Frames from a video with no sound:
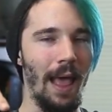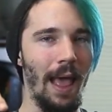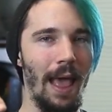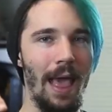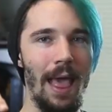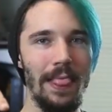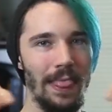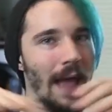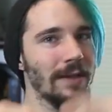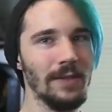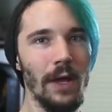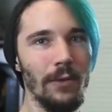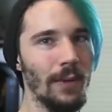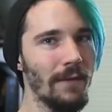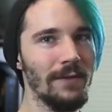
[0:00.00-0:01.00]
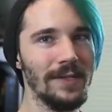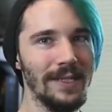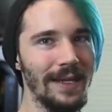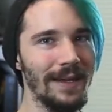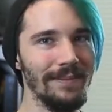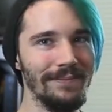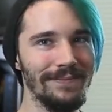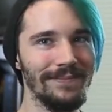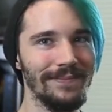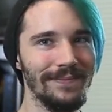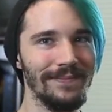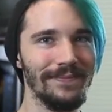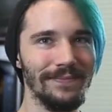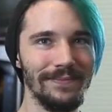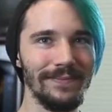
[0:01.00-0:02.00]
And that's all the reference you get.
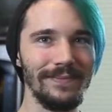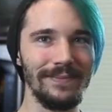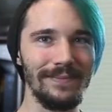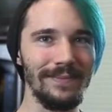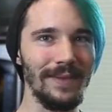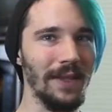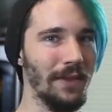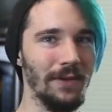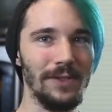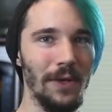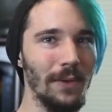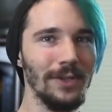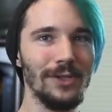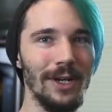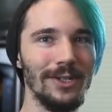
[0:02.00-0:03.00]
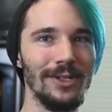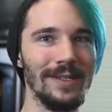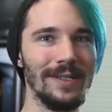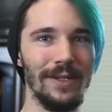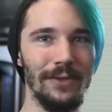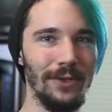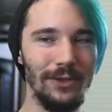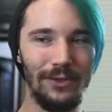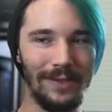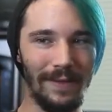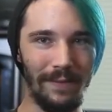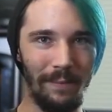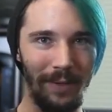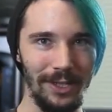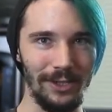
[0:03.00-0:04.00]
There's no instructions, literally just have
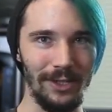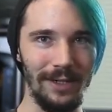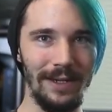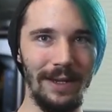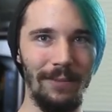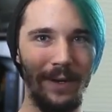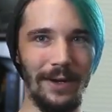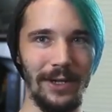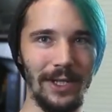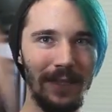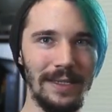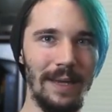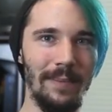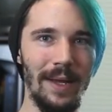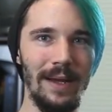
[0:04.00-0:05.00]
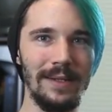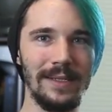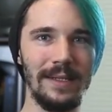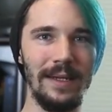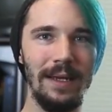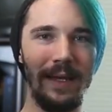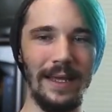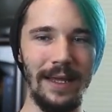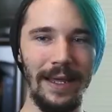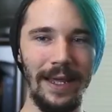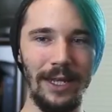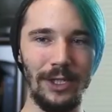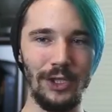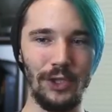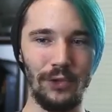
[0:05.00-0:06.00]
the picture. Whenever you click that box,
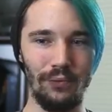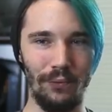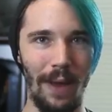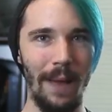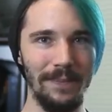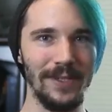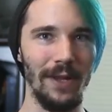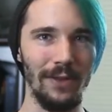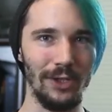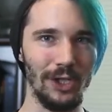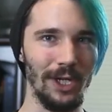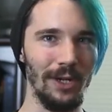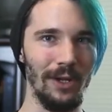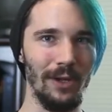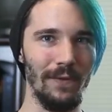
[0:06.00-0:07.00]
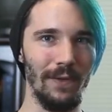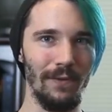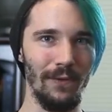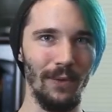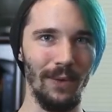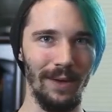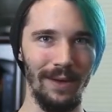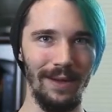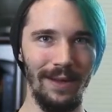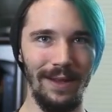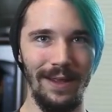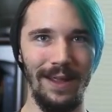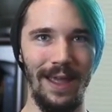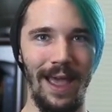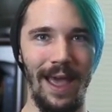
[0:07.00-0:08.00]
it drops all the shit all over the floor.
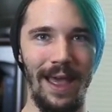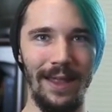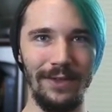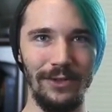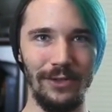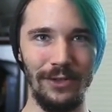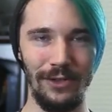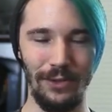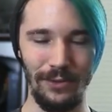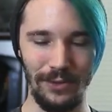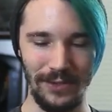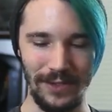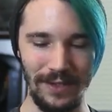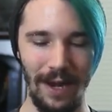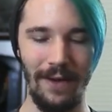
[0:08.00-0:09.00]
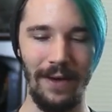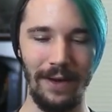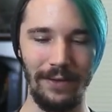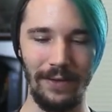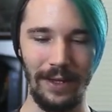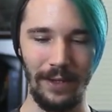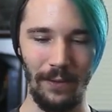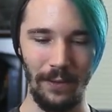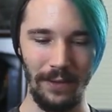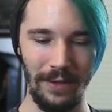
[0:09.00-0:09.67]
And you just stare at it and you're like,